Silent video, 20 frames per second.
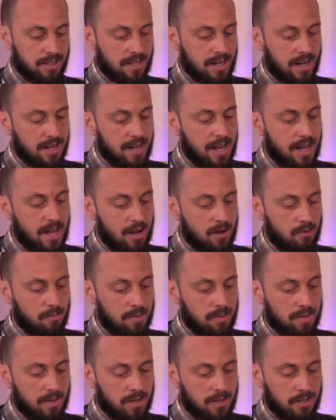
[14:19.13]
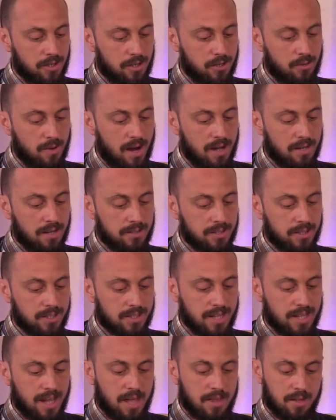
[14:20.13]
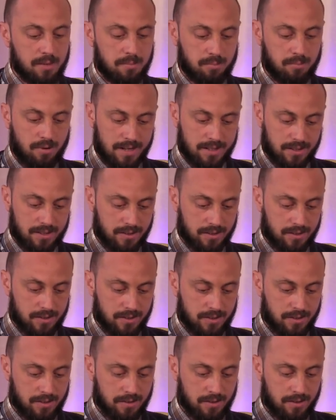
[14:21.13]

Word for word: can help you understand the present